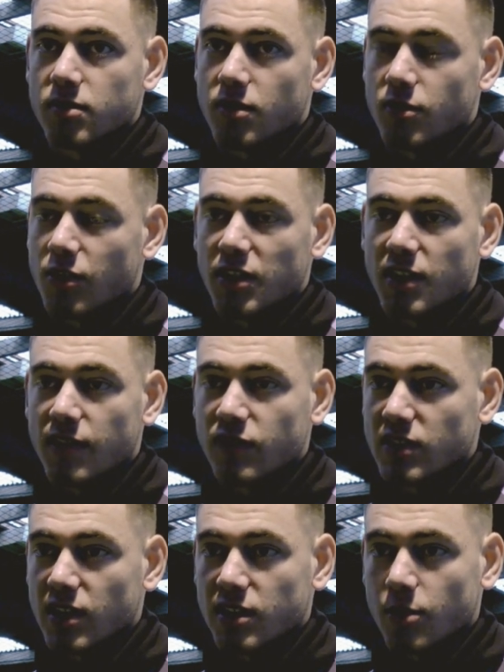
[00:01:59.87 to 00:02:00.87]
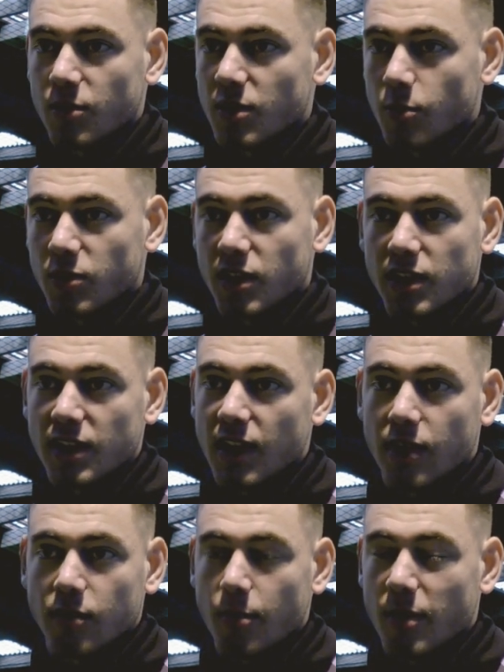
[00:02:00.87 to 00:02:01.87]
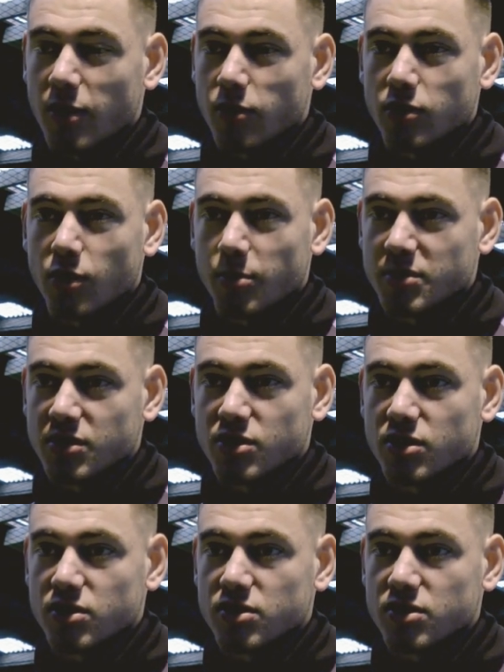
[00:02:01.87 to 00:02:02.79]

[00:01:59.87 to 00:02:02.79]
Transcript: on any given day that we can win any game, no matter who the opposition